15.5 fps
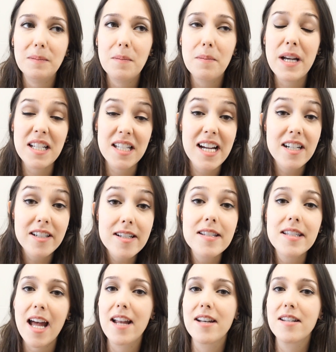because I
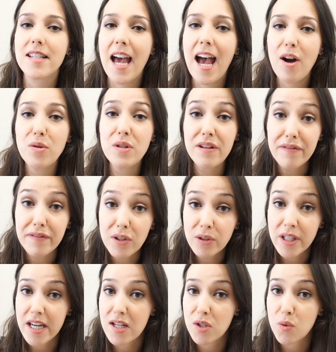understand how
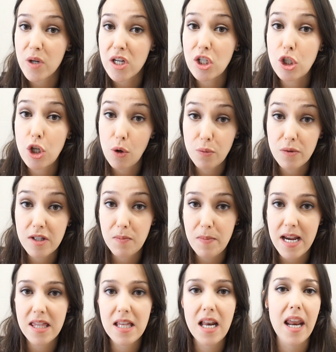difficult it is when you don't
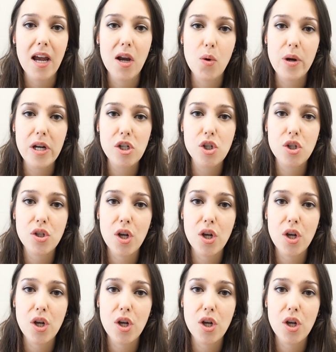speak the language.